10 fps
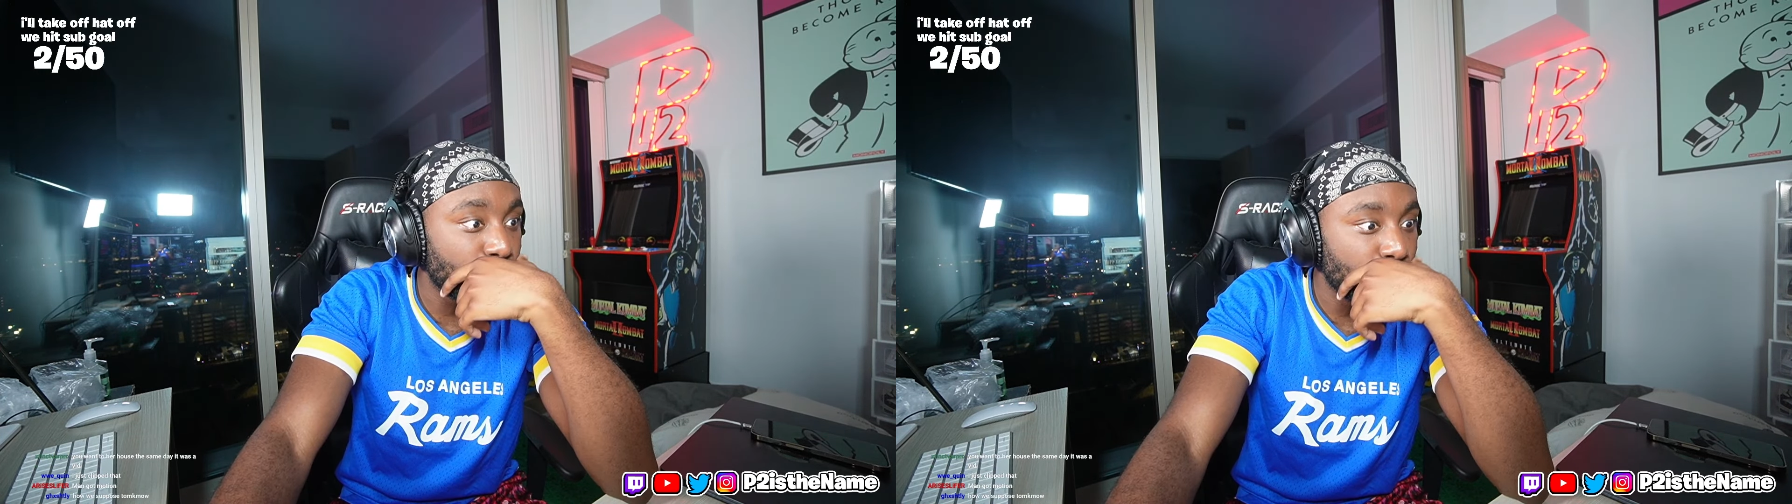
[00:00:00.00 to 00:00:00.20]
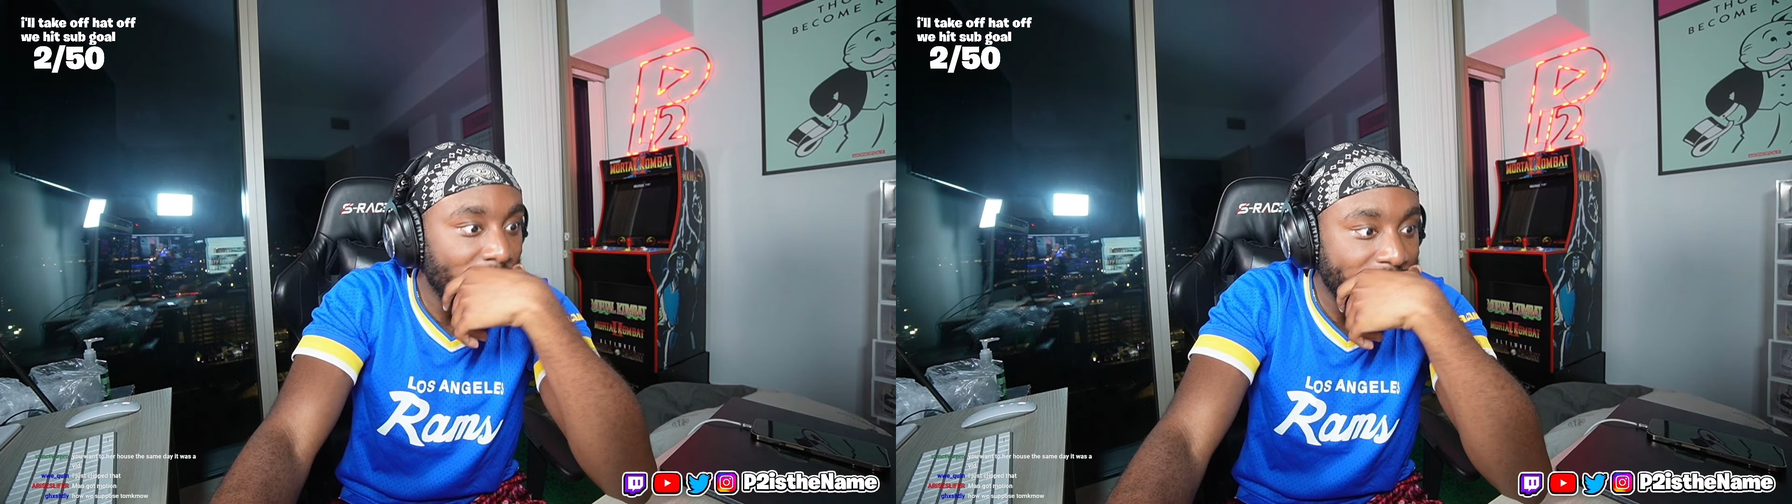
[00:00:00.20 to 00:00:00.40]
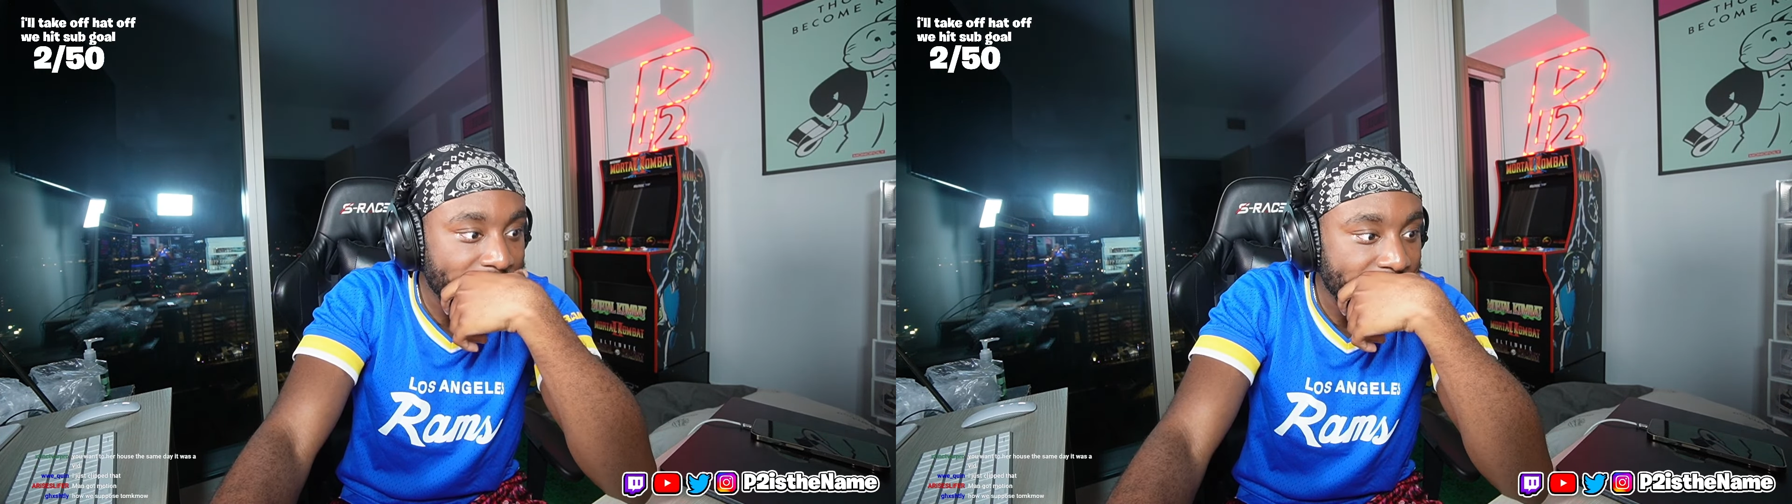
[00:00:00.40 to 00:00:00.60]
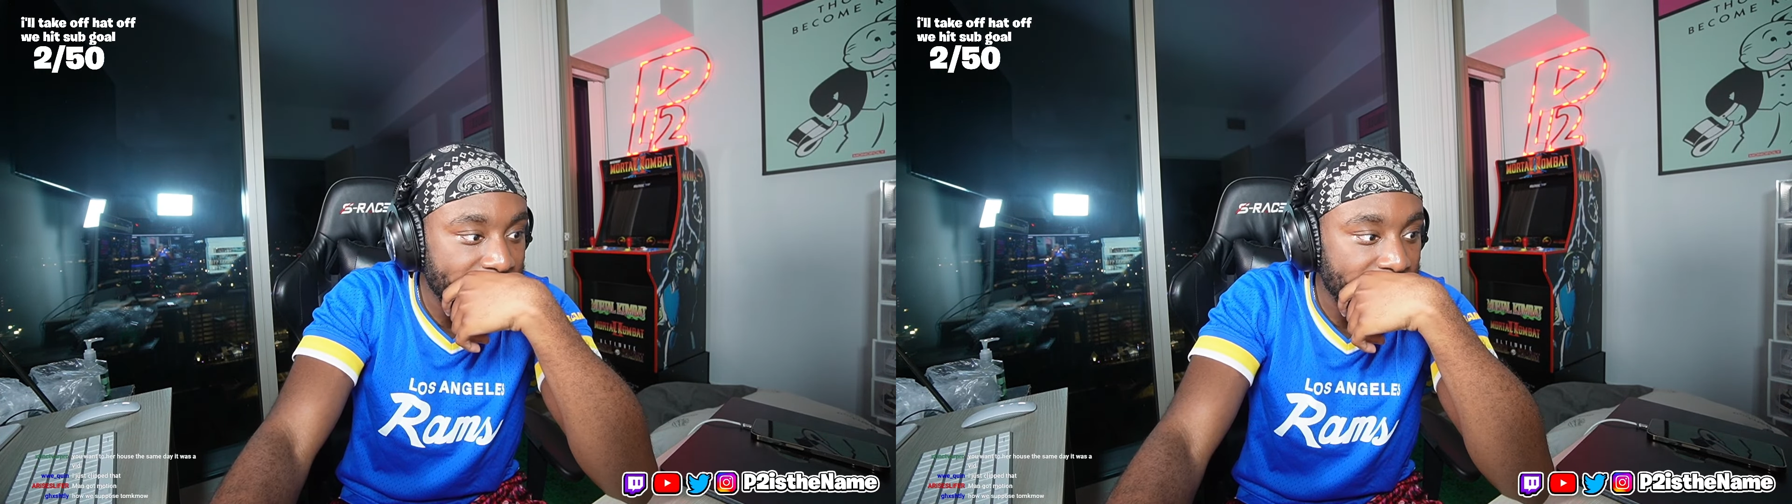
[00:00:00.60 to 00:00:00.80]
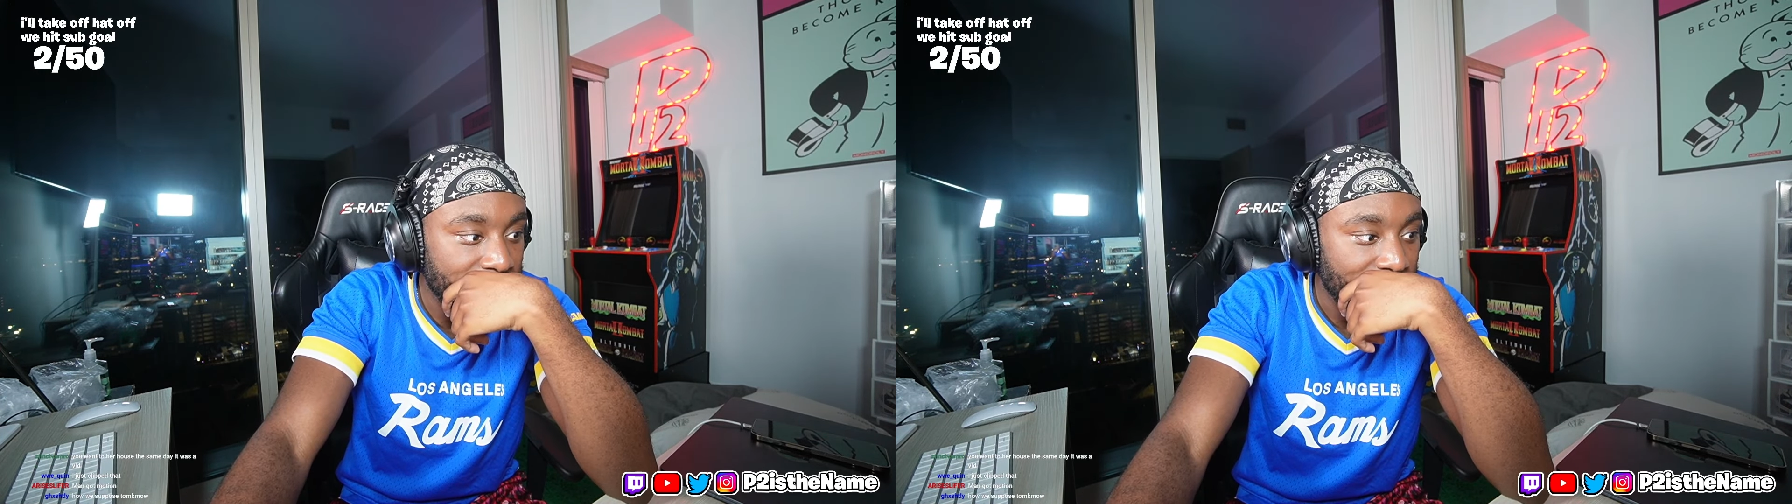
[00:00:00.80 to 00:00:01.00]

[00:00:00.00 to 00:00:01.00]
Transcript: crazy.